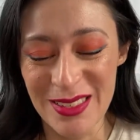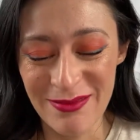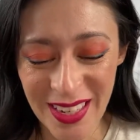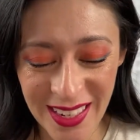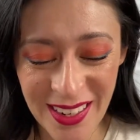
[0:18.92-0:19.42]

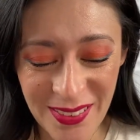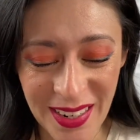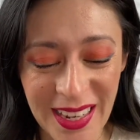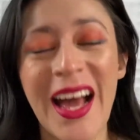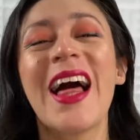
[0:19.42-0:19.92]
But
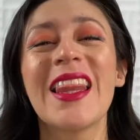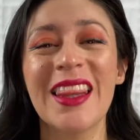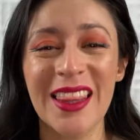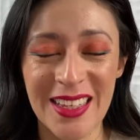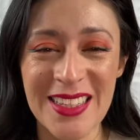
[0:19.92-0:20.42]
anyway,
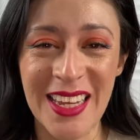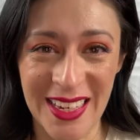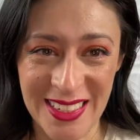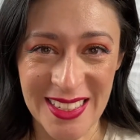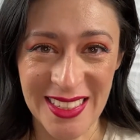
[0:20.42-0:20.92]
let's get
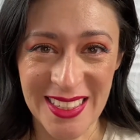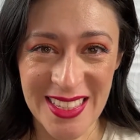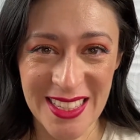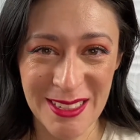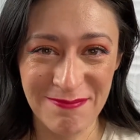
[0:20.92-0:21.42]
into
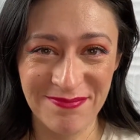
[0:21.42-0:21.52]
this.